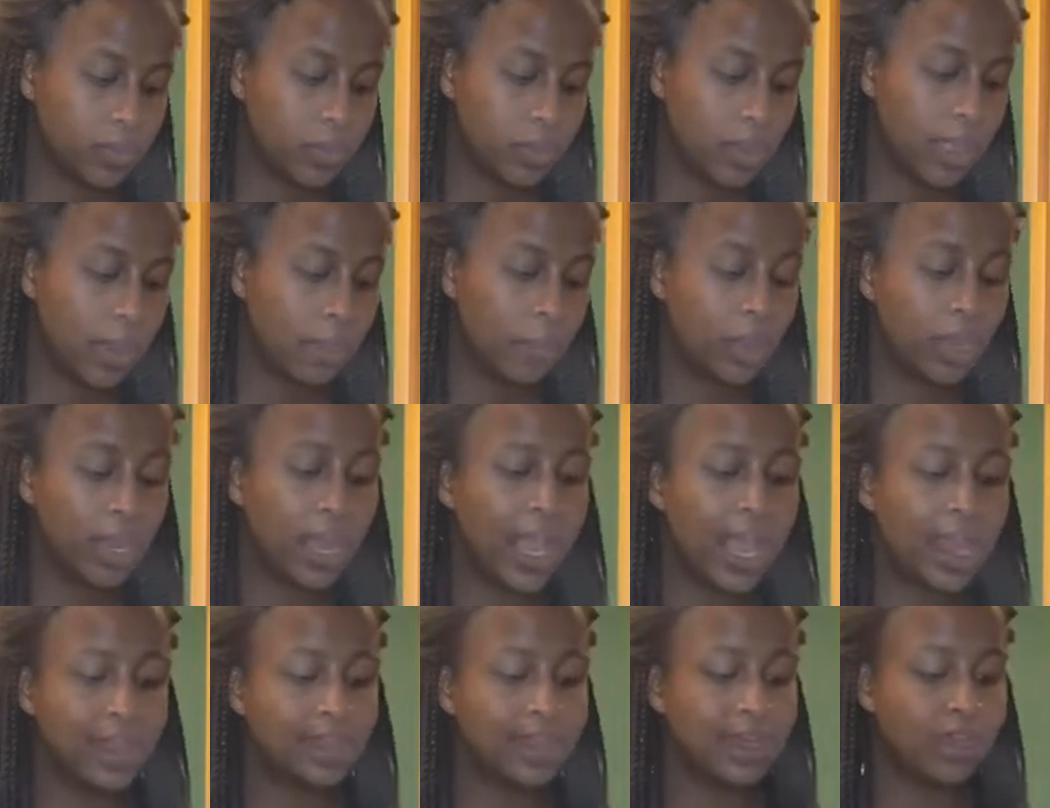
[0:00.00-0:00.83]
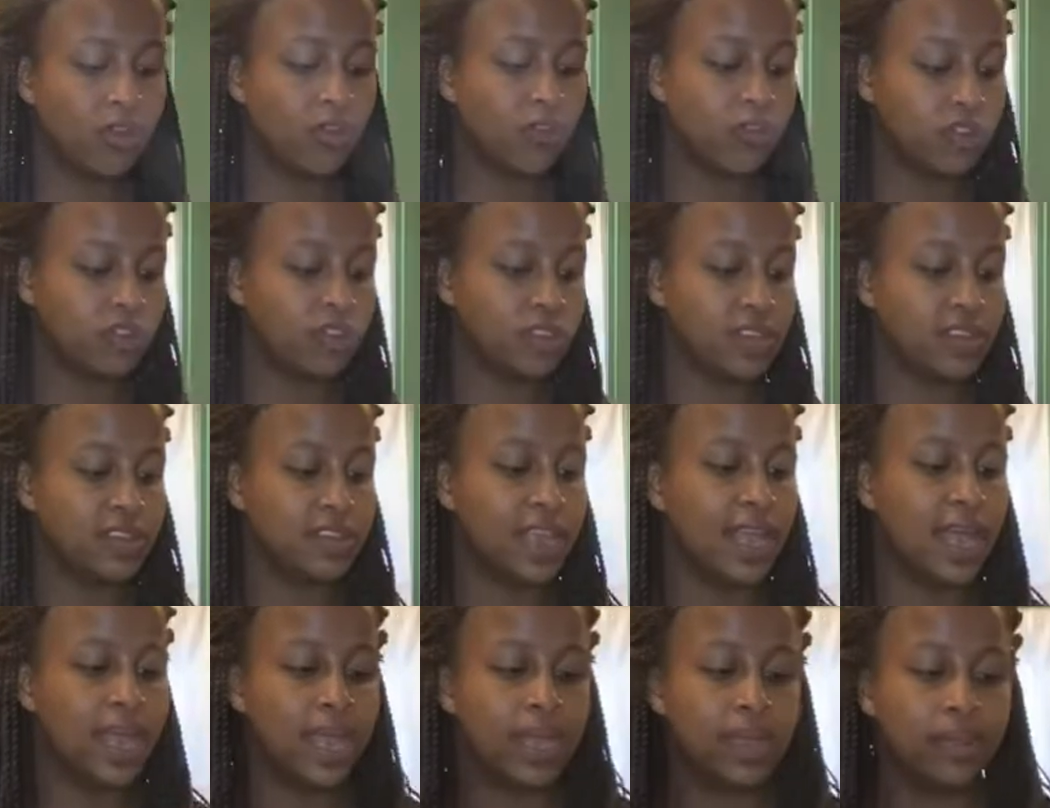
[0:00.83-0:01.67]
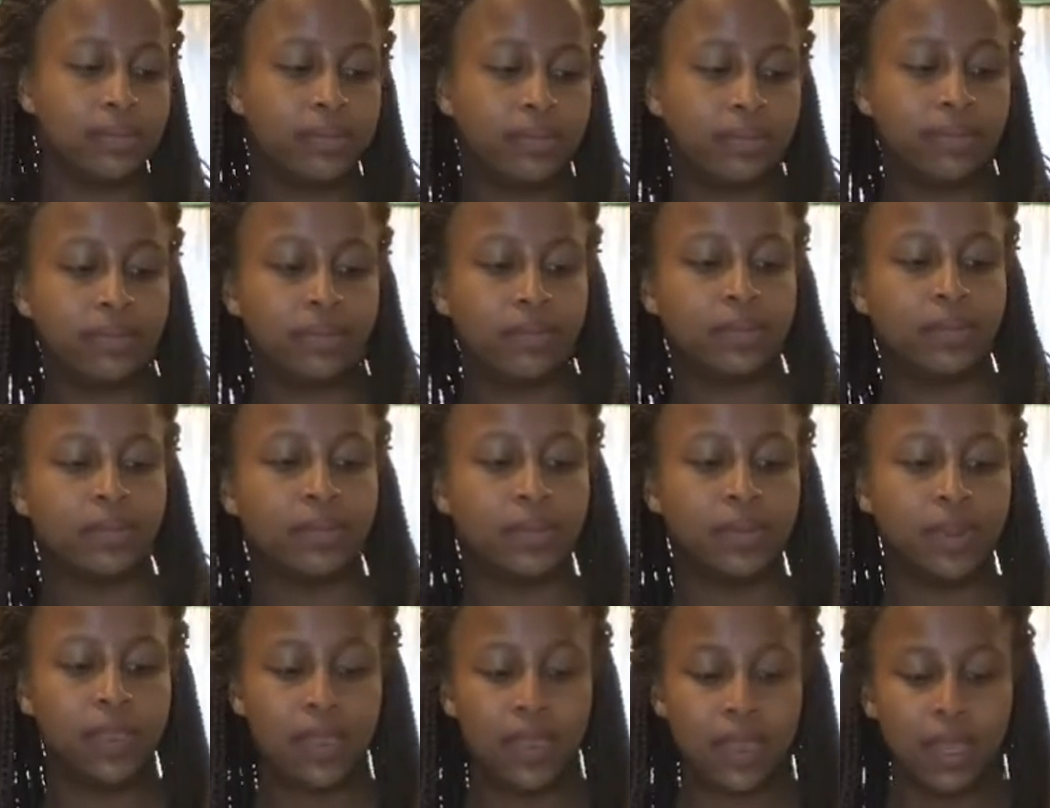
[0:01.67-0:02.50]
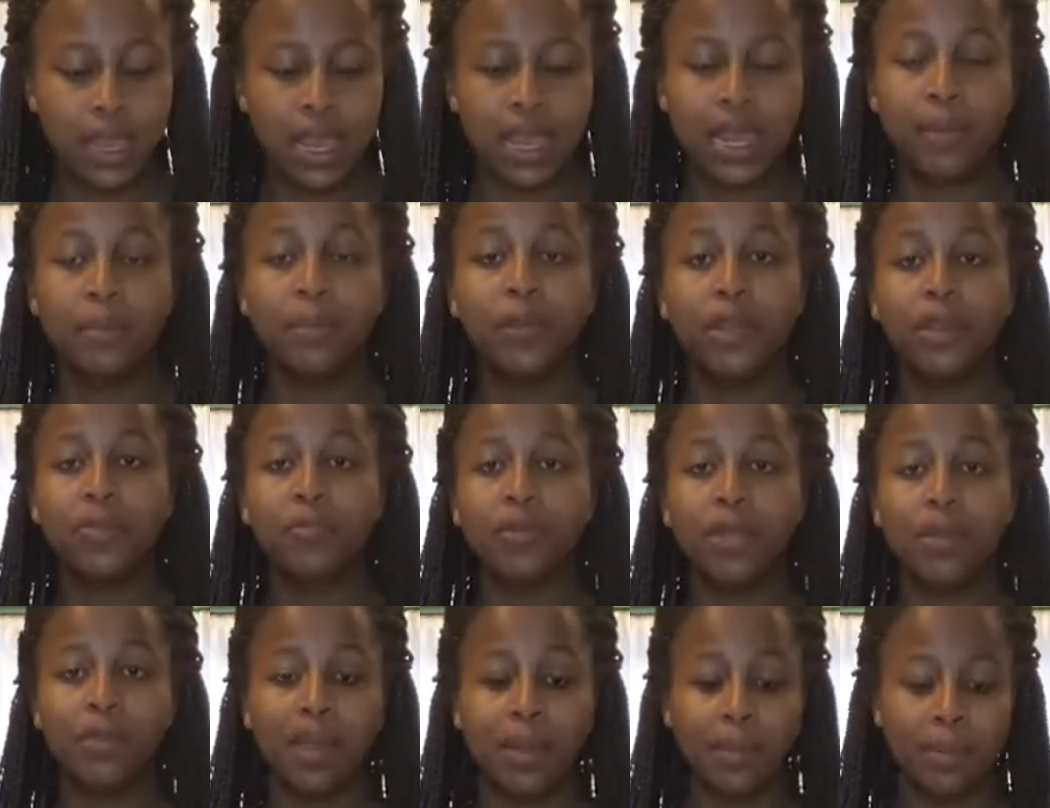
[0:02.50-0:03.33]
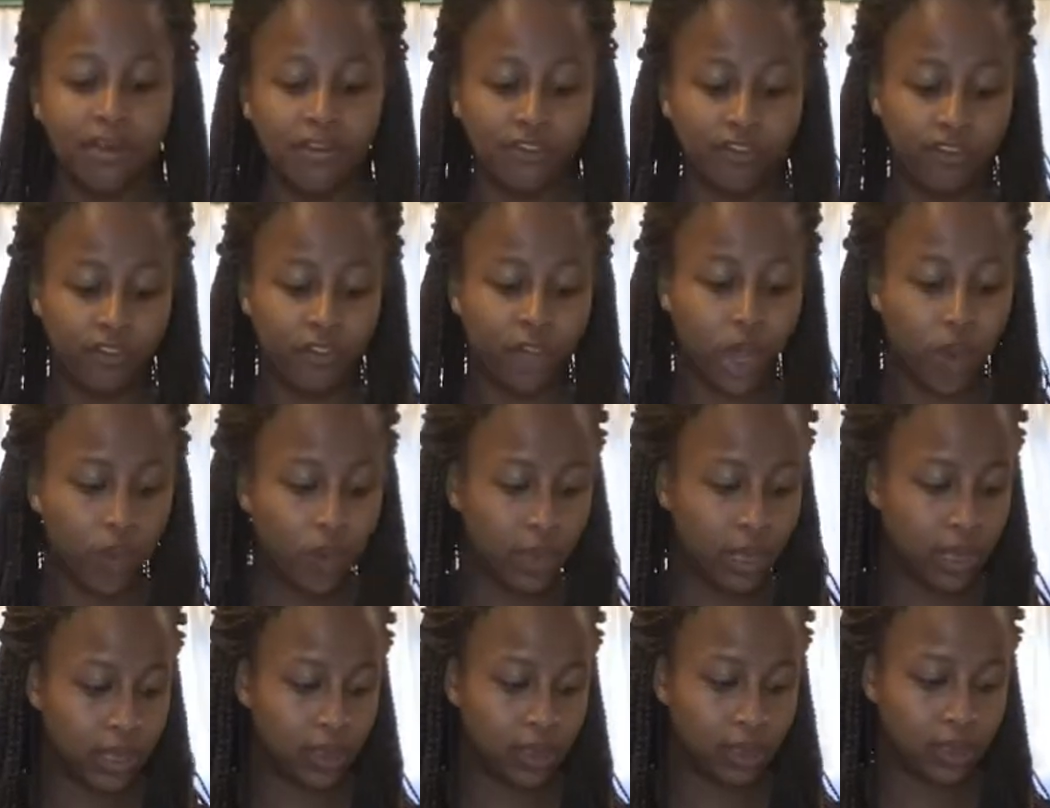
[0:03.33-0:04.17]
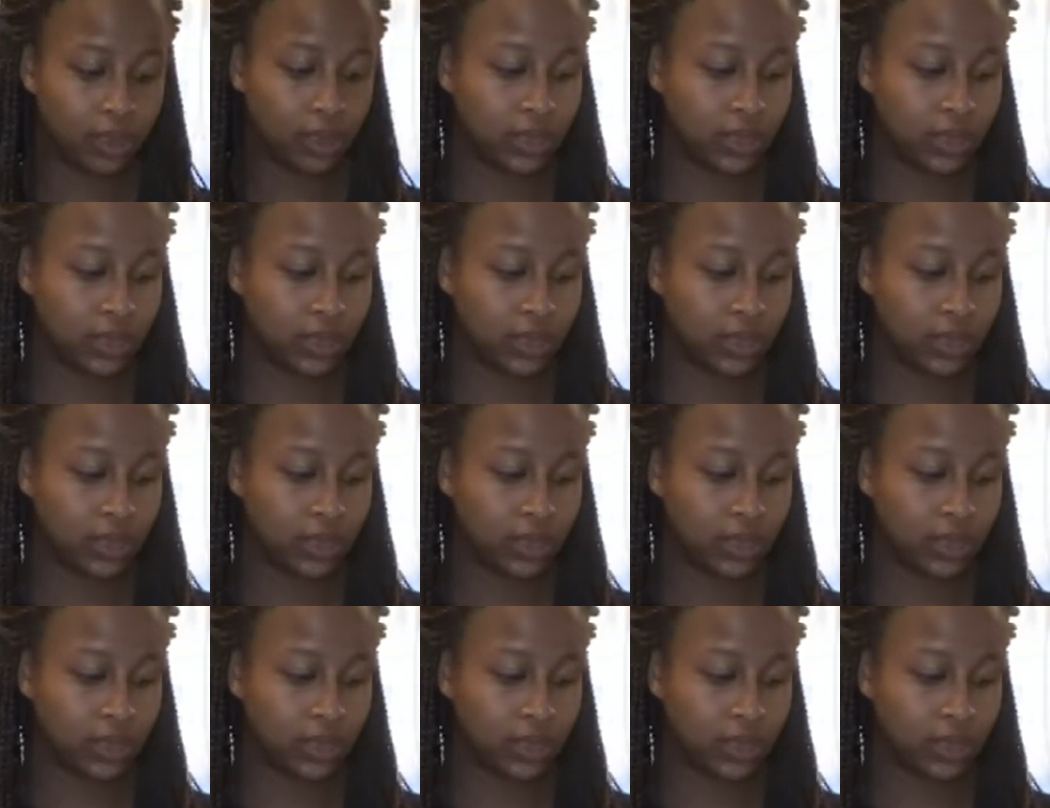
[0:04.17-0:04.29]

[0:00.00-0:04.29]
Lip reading: I'm gonna hand that over to the side, and I'm gonna bring up my flour.